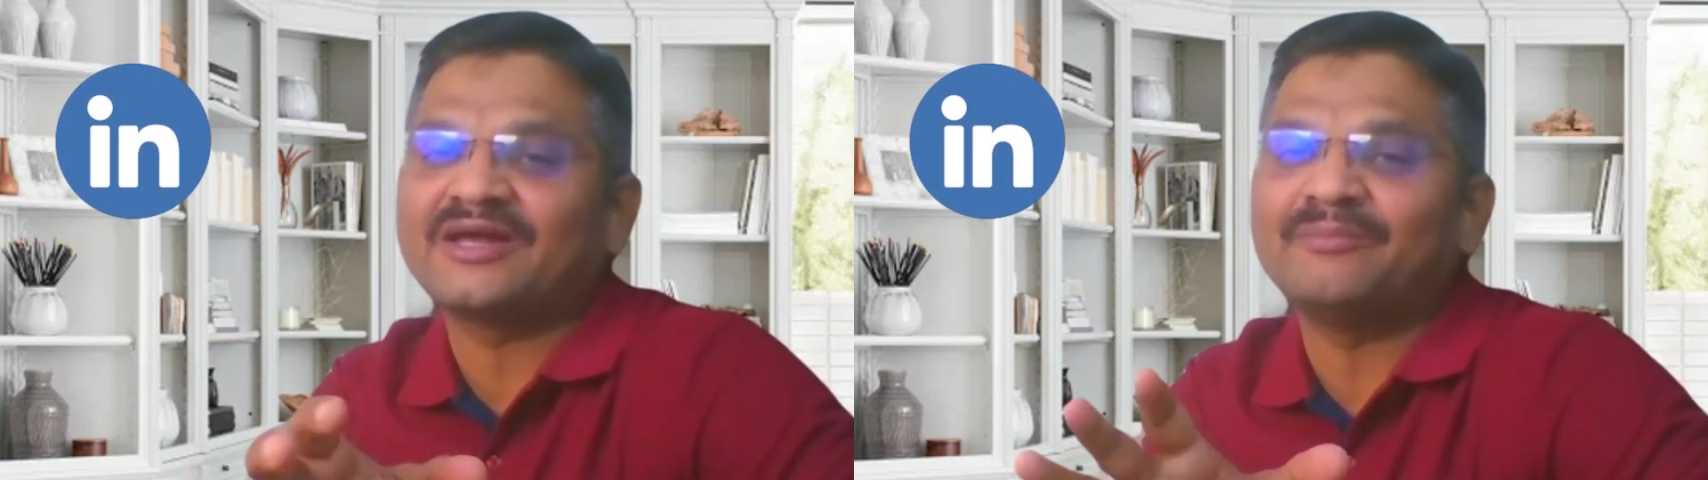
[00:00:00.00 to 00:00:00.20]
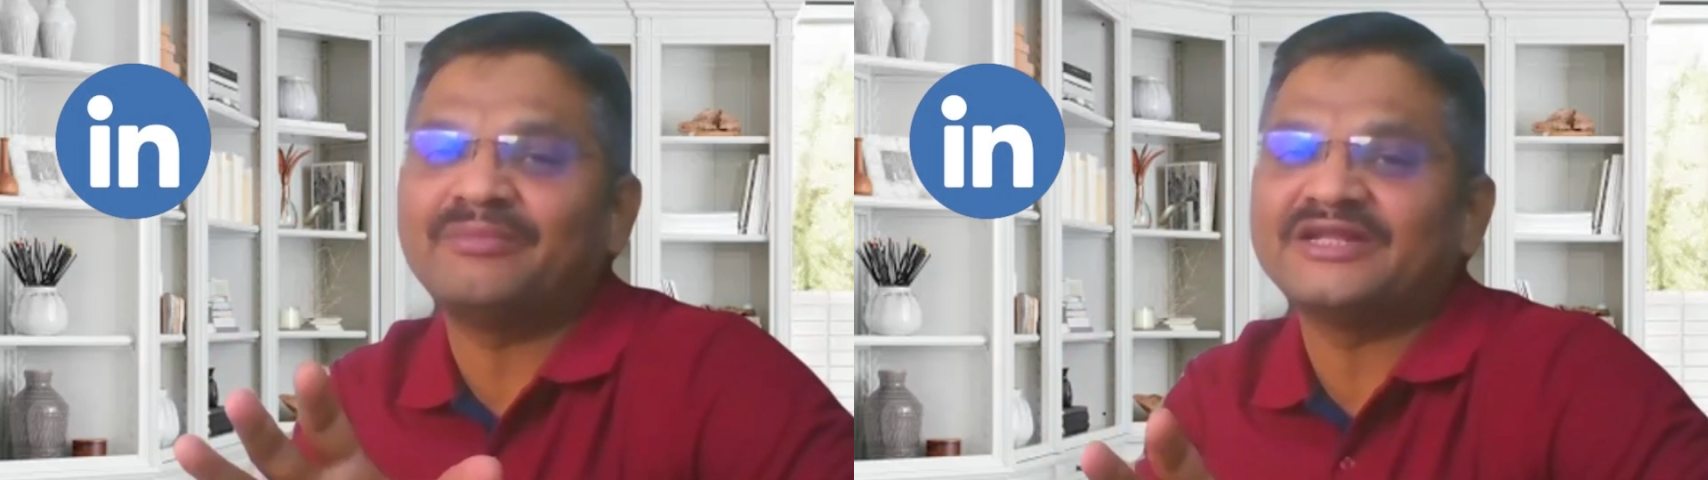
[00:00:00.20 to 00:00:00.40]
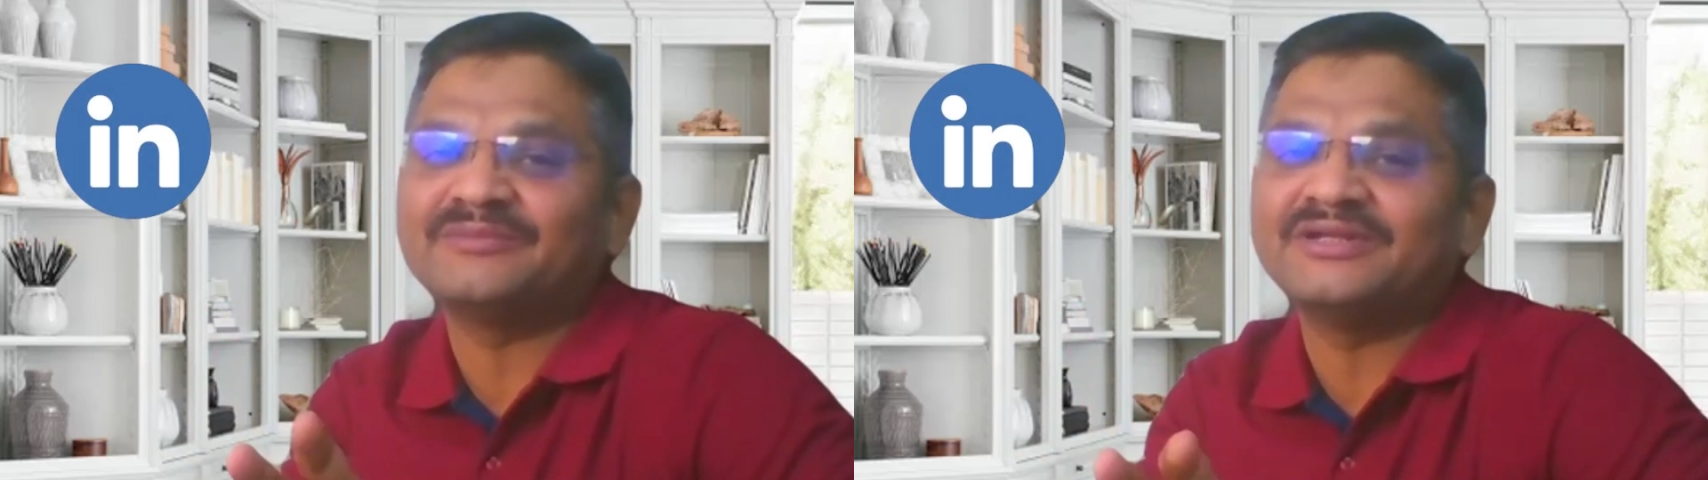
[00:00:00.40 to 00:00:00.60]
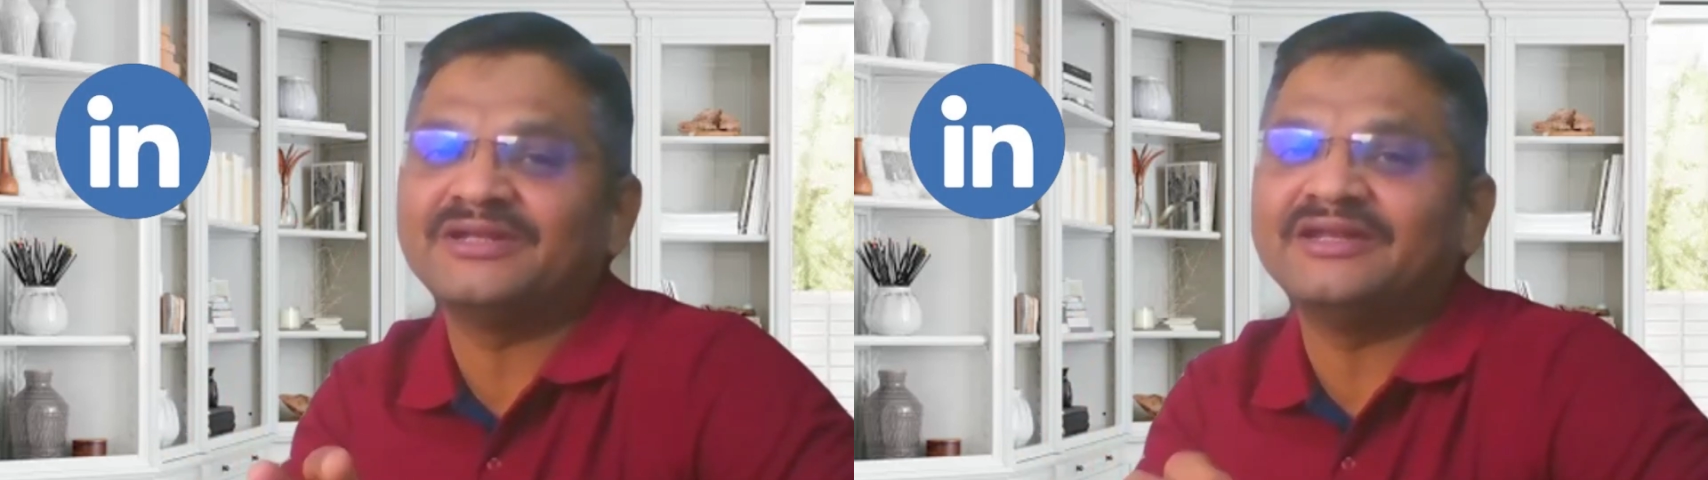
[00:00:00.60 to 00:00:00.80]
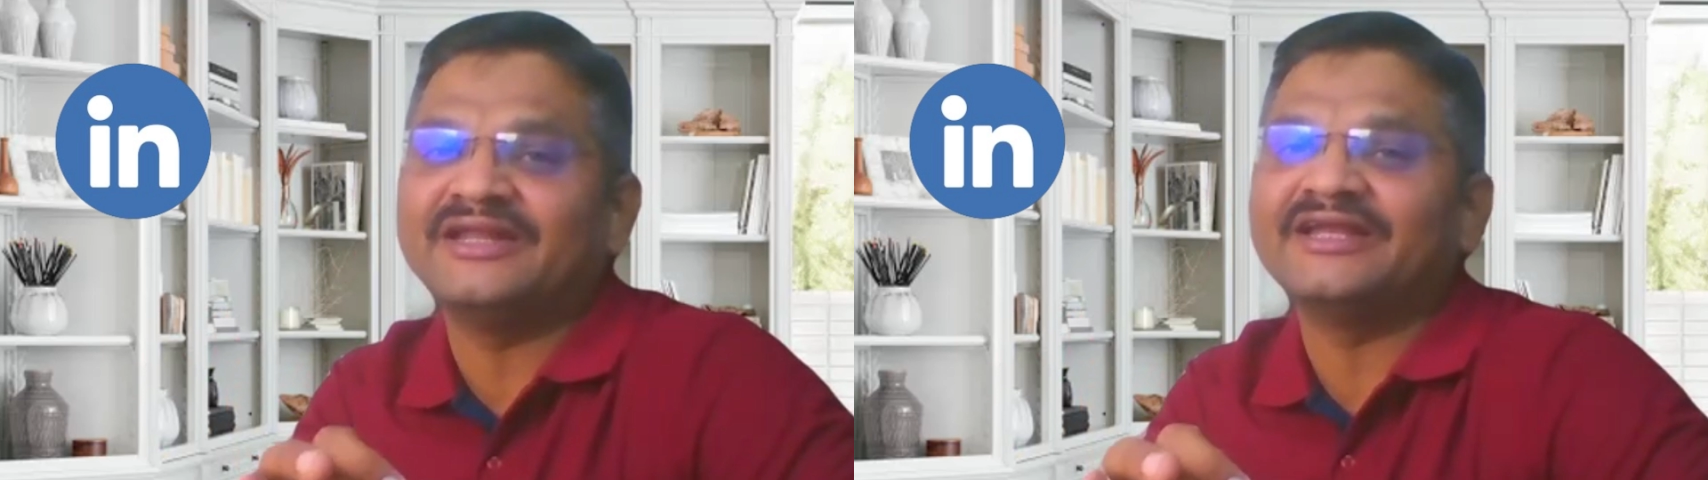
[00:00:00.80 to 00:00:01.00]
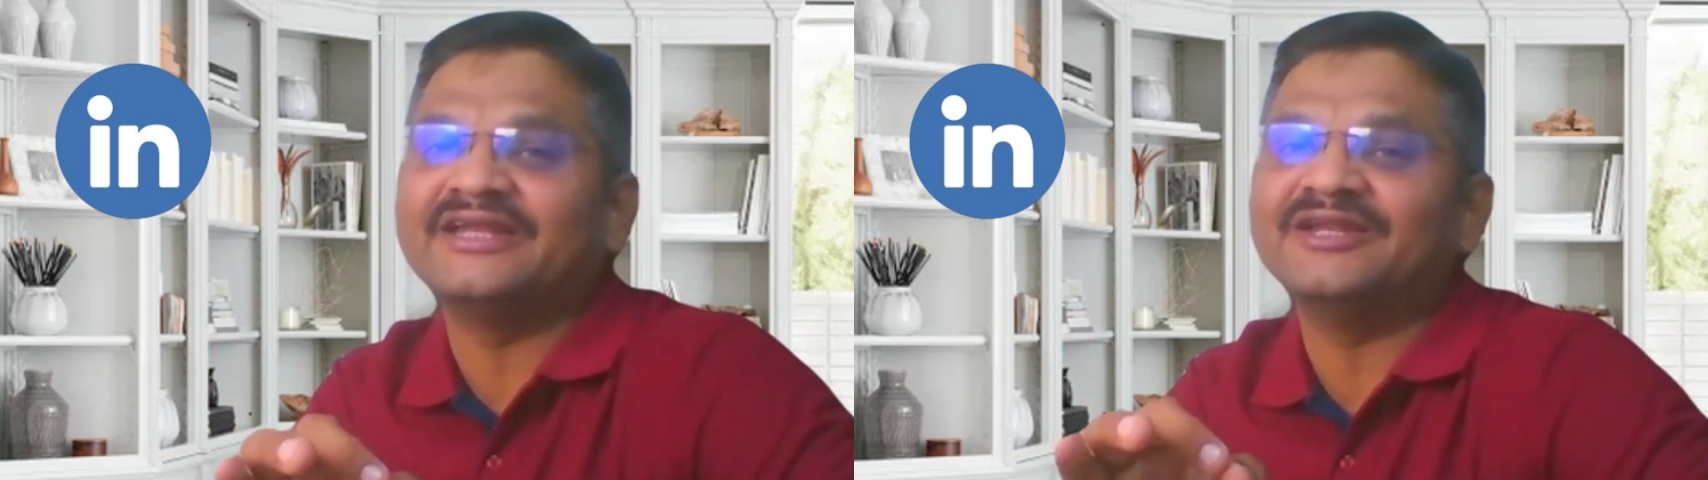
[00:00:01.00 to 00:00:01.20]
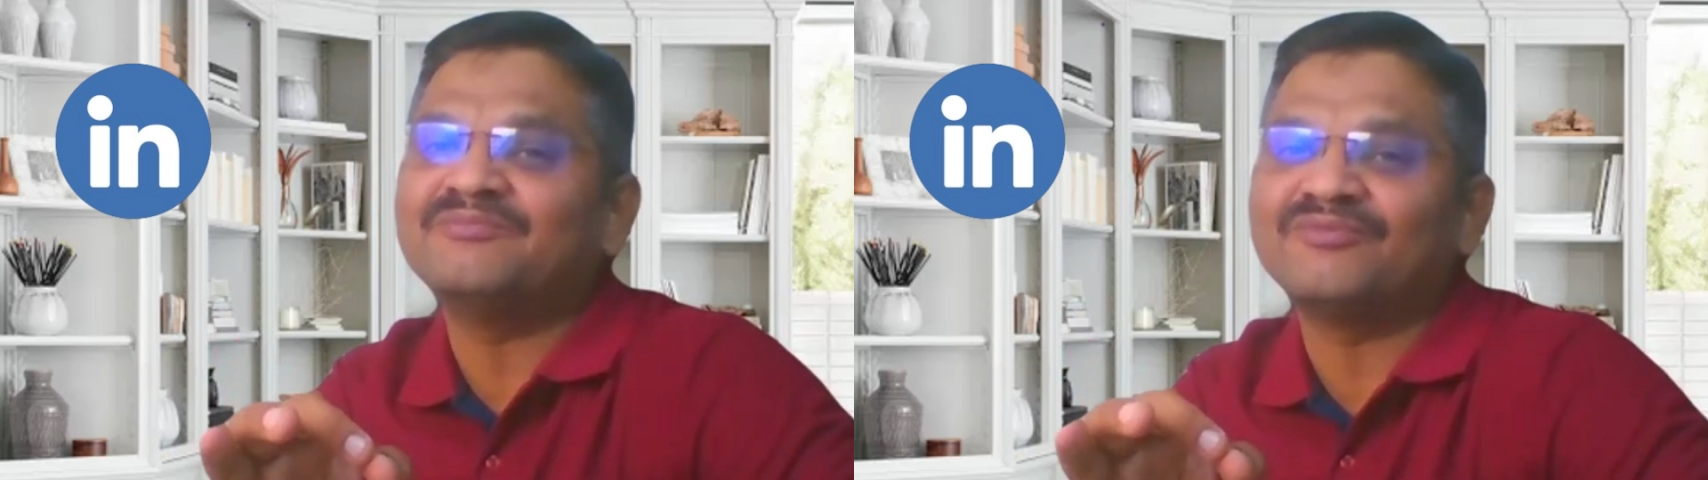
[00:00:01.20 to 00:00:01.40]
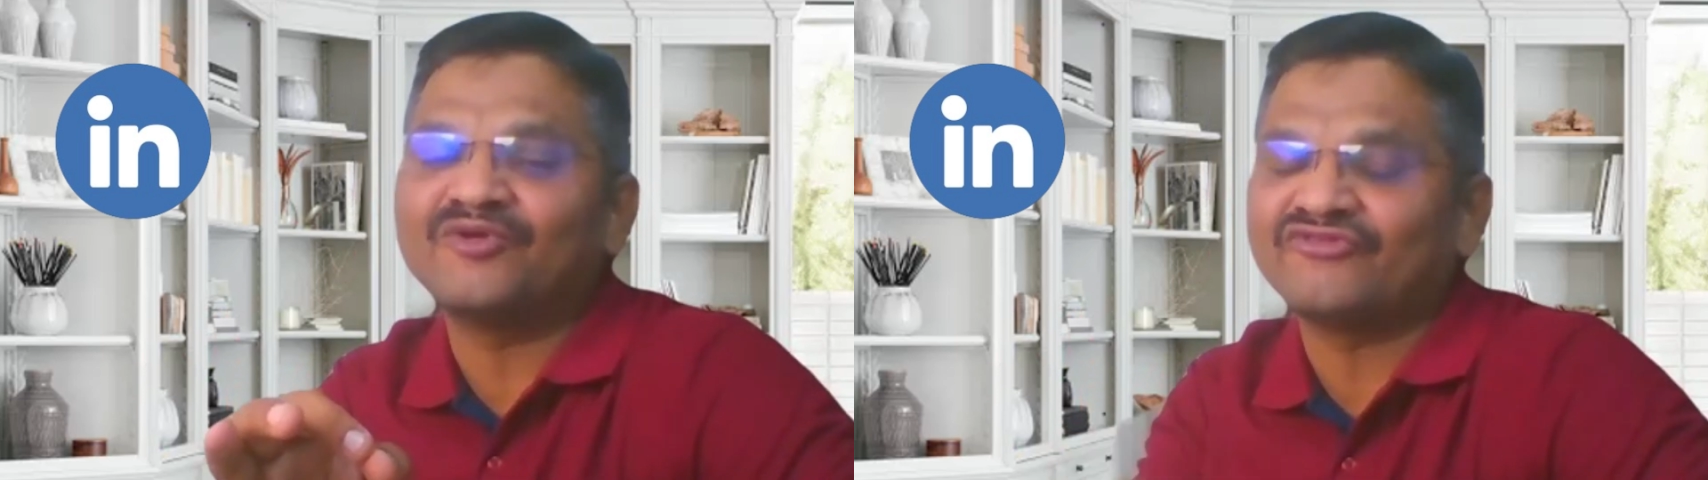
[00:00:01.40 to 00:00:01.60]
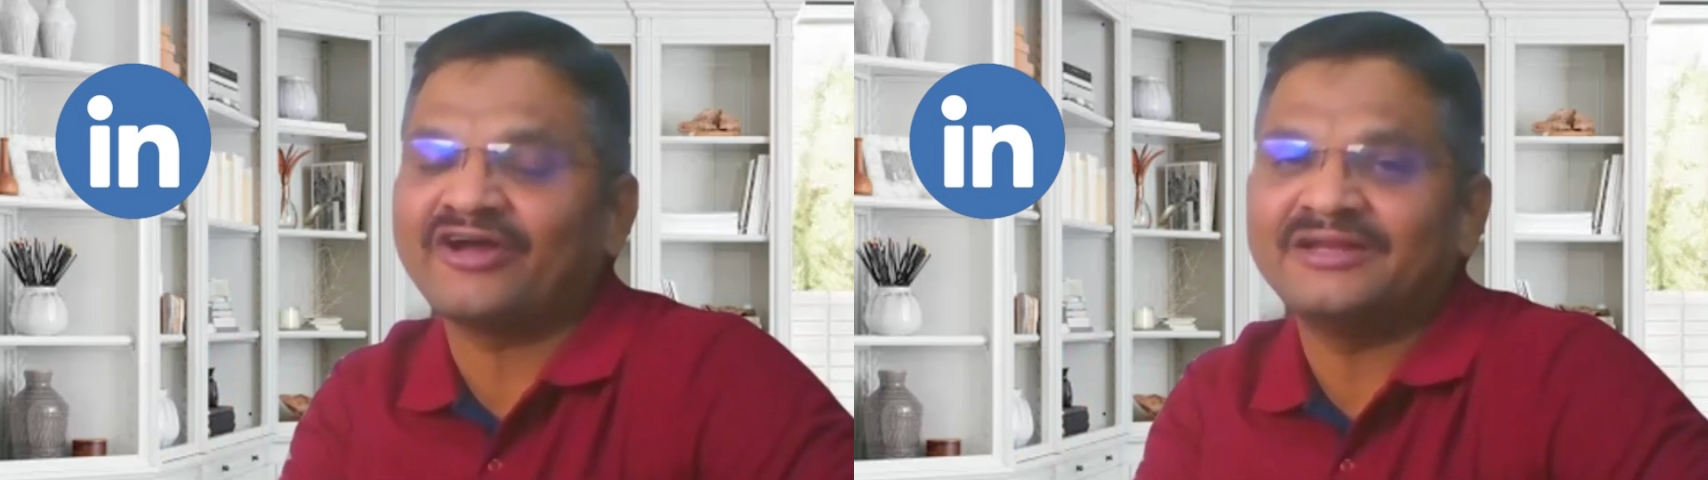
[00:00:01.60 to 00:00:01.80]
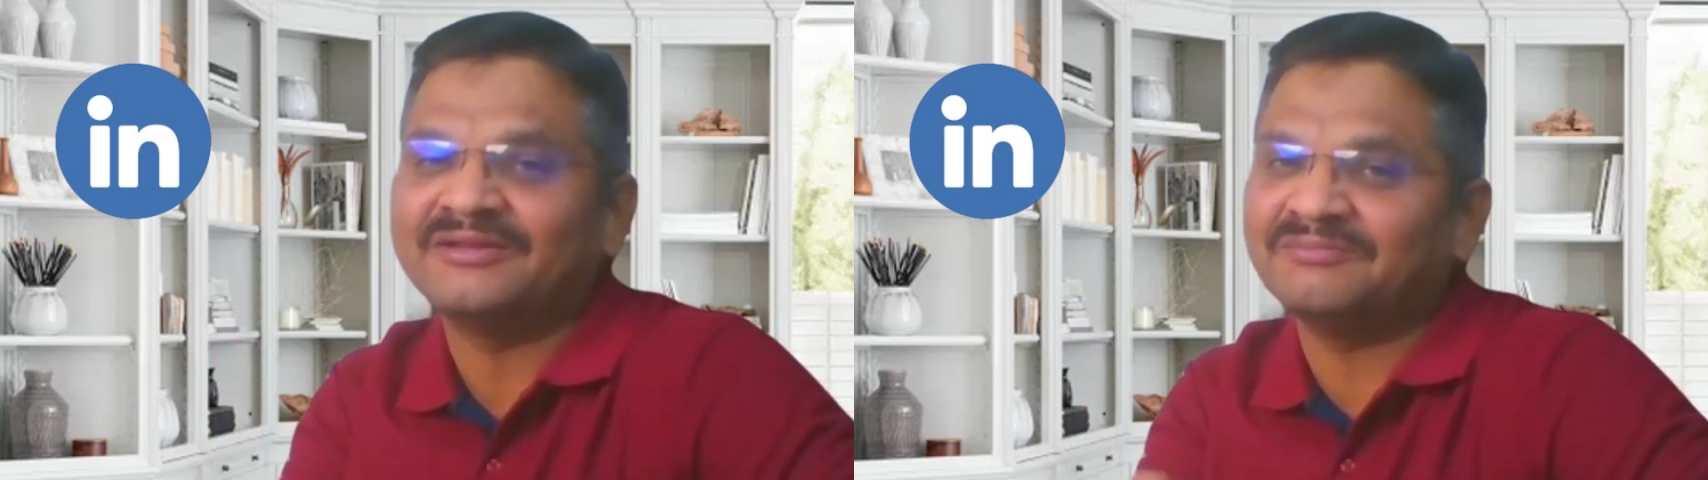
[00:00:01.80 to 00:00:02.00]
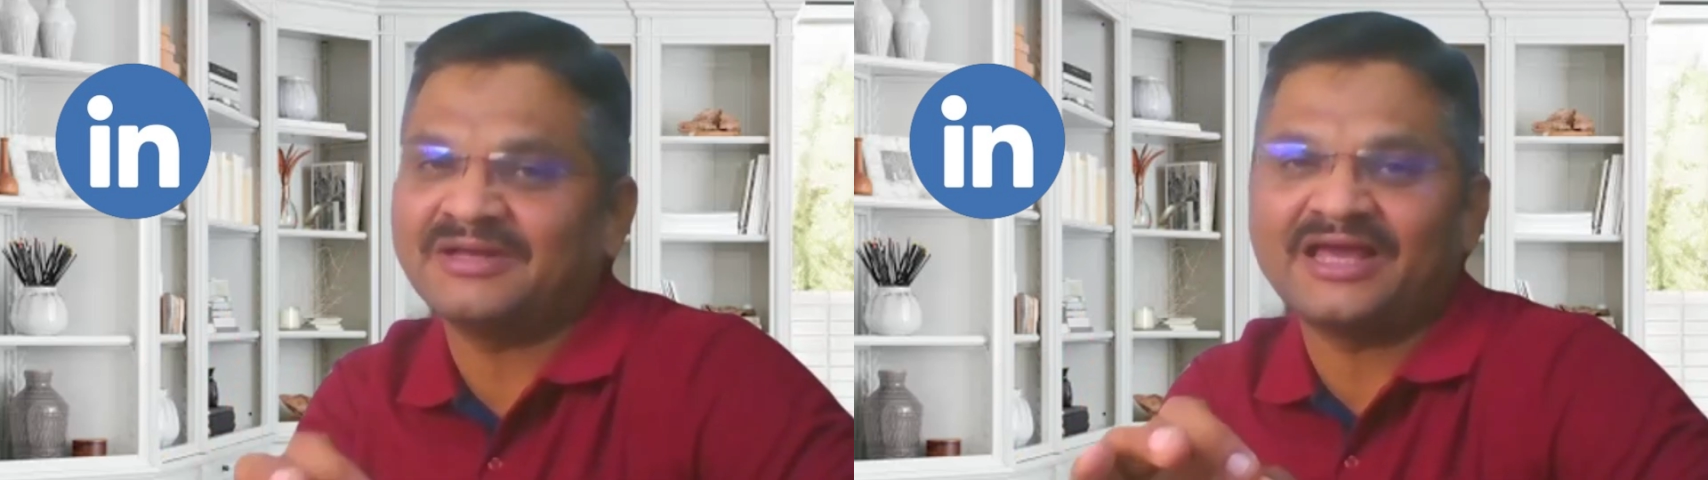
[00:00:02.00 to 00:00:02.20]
compatible LinkedIn profile.